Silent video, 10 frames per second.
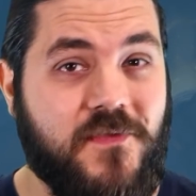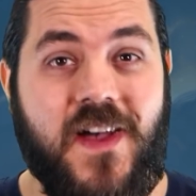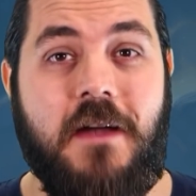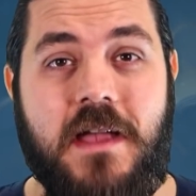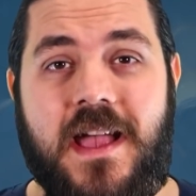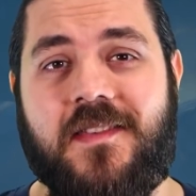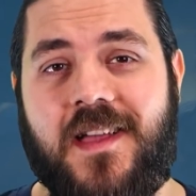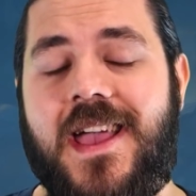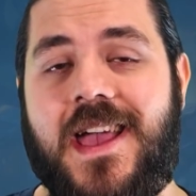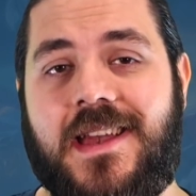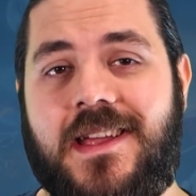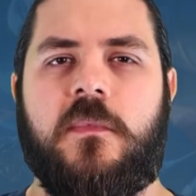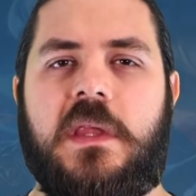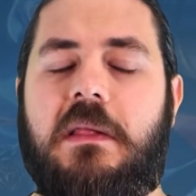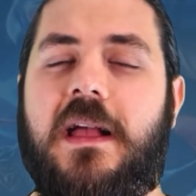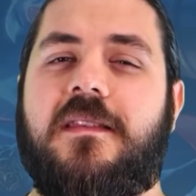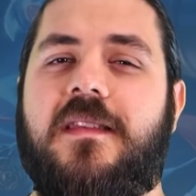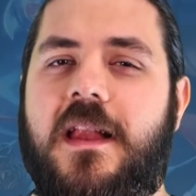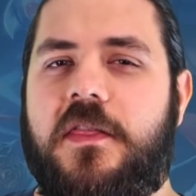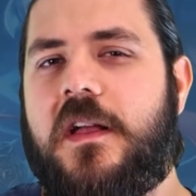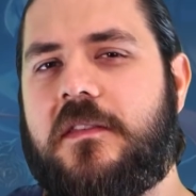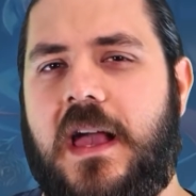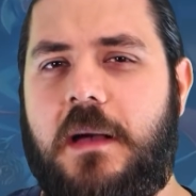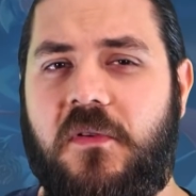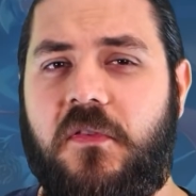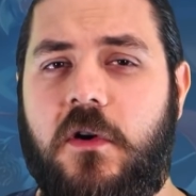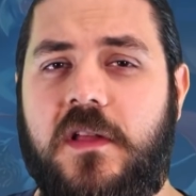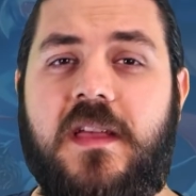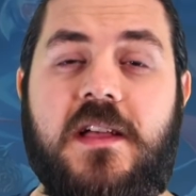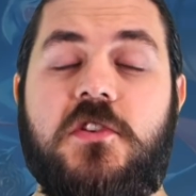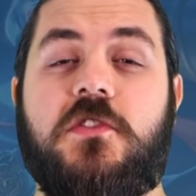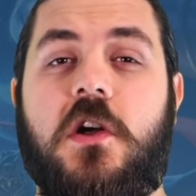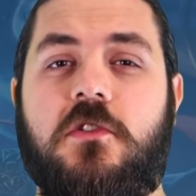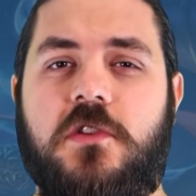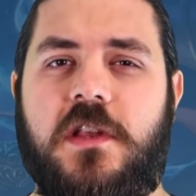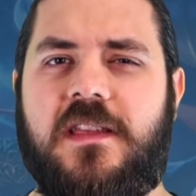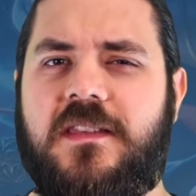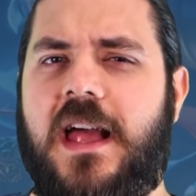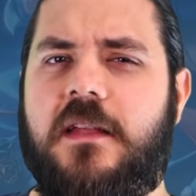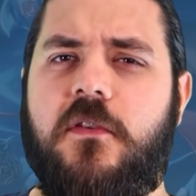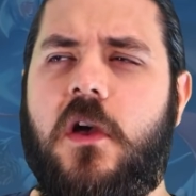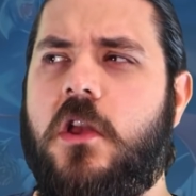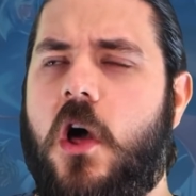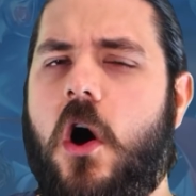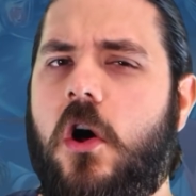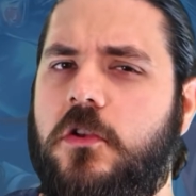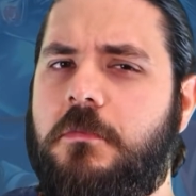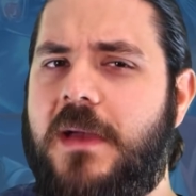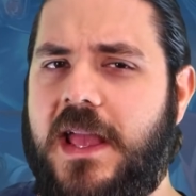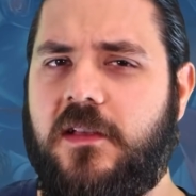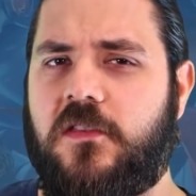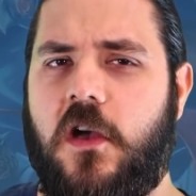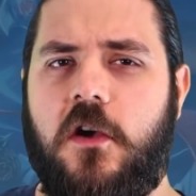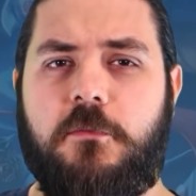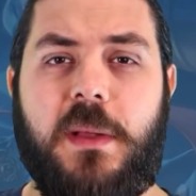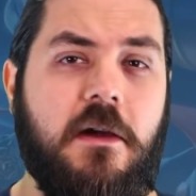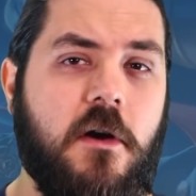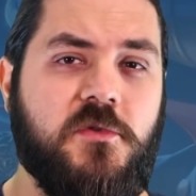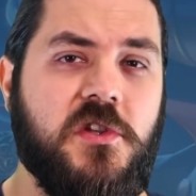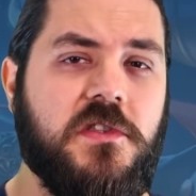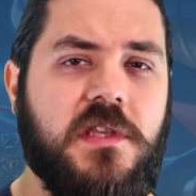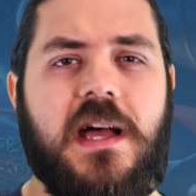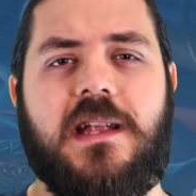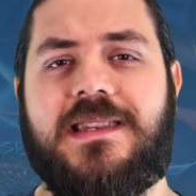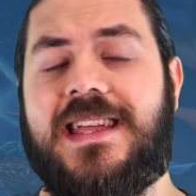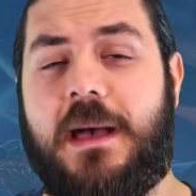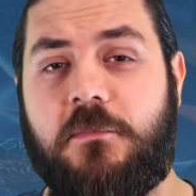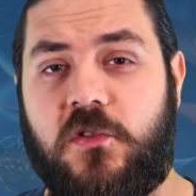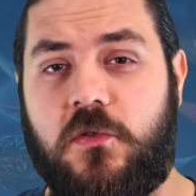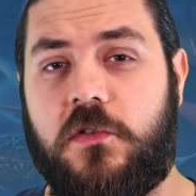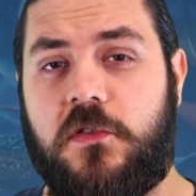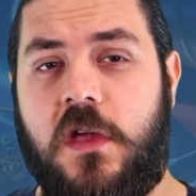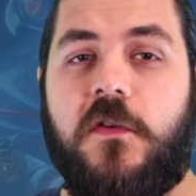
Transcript: very excited. Now, like Xanathar's Guide before it, Tasha's Cauldron is kind of an odd mix of player options and DM tools.